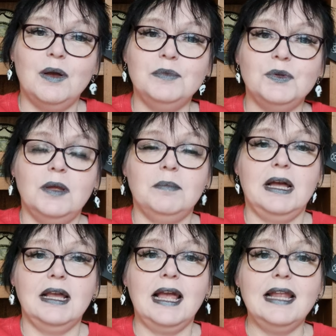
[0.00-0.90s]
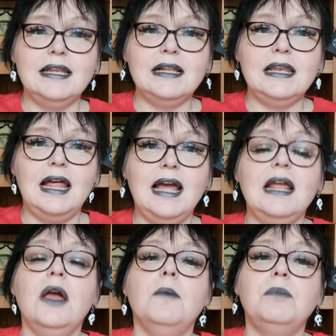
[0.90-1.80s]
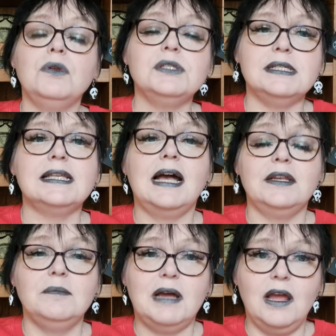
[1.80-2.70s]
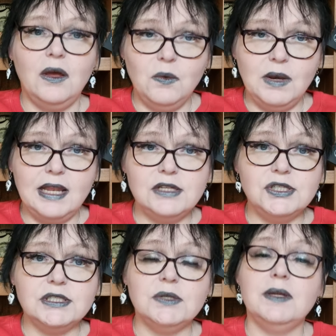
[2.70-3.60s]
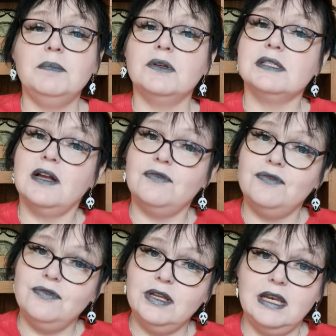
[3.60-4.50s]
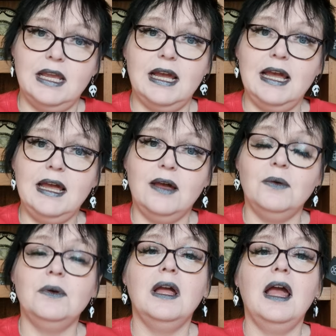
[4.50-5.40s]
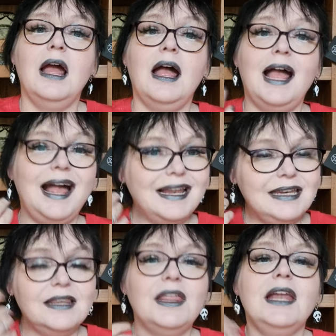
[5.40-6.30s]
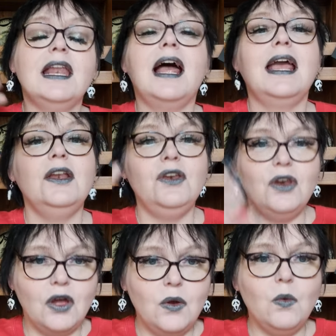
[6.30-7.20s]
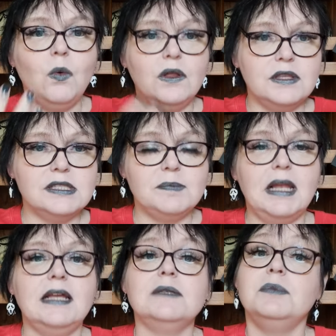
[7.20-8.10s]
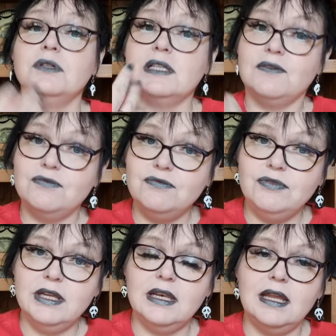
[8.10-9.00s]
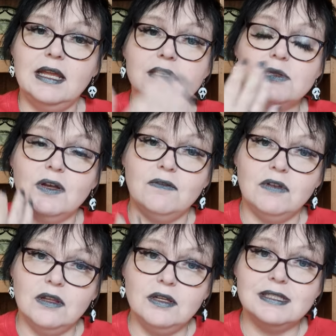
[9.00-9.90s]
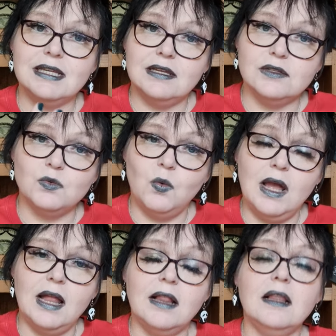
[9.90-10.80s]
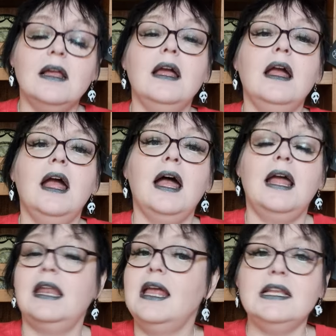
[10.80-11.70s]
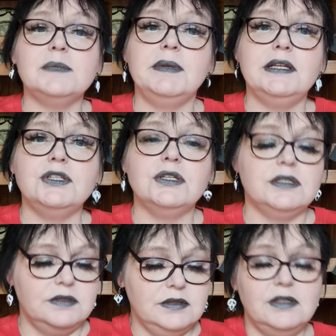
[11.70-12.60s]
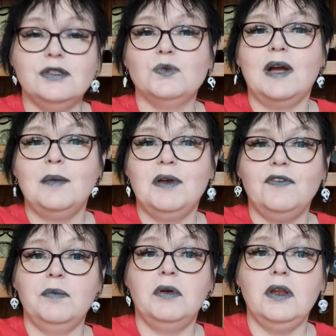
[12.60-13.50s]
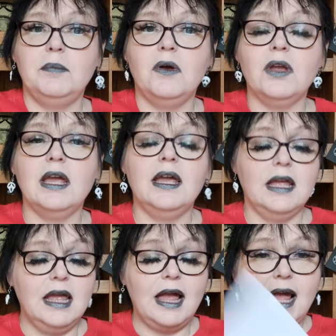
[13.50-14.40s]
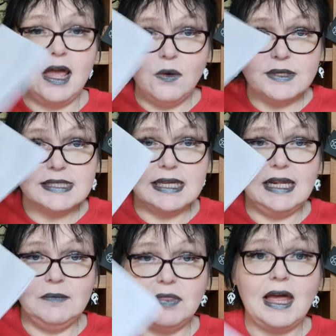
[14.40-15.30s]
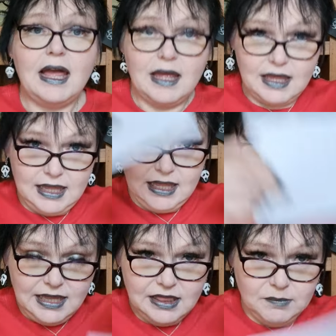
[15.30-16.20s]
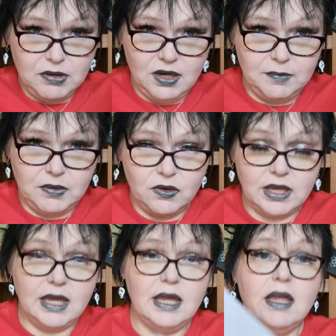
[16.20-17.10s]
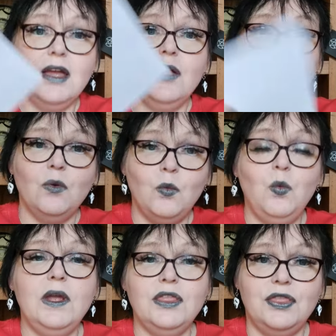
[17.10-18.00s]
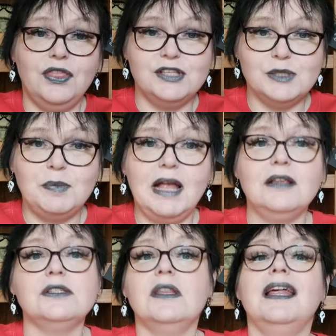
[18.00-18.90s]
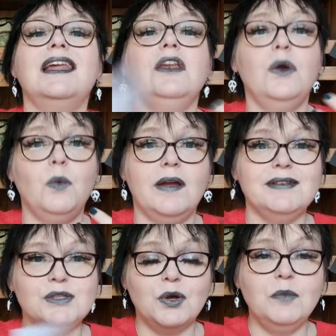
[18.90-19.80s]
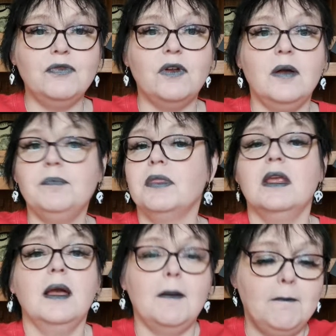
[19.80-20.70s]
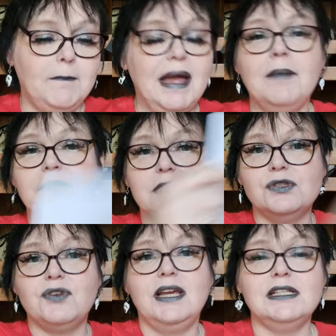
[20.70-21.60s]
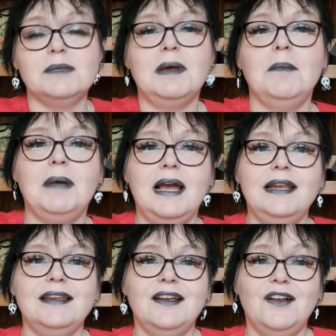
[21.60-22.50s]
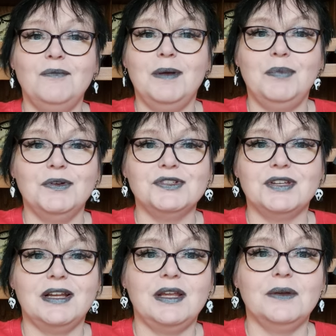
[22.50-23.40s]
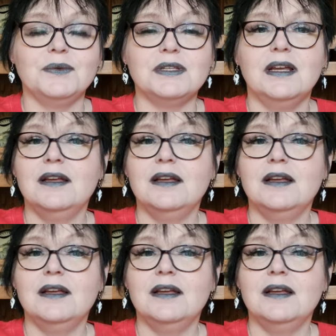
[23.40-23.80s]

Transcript: I'm doing by candlelight. Plus it's added my own energy to it because I've written it out. And then I know what the spell is because I've written it, so I've learnt it as well. And any spillages, you just wipe it off your Polly Pocket. I always keep that in the Polly Pocket with the spell, so then I know where it's come from. Bam, straight into my binder of my Book of Shadows.